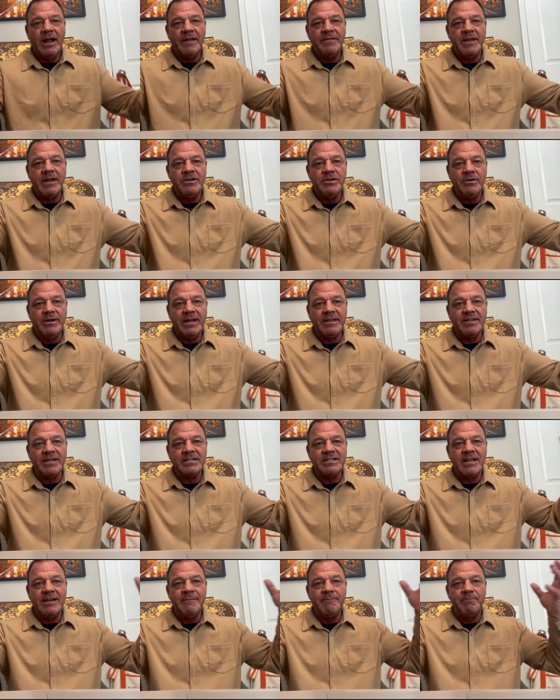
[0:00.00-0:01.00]
And then you get
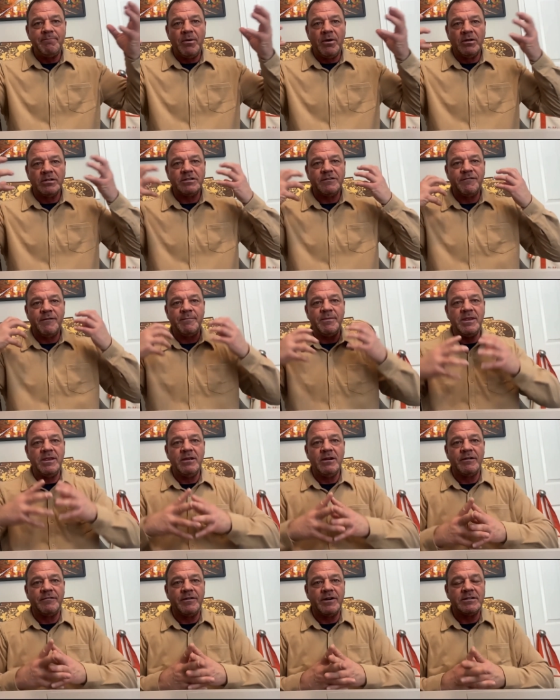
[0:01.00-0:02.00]
this impulse from the
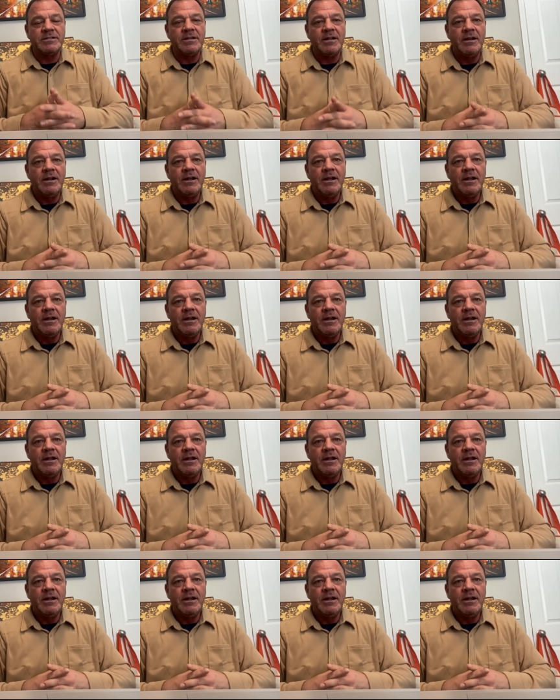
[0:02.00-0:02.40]
universe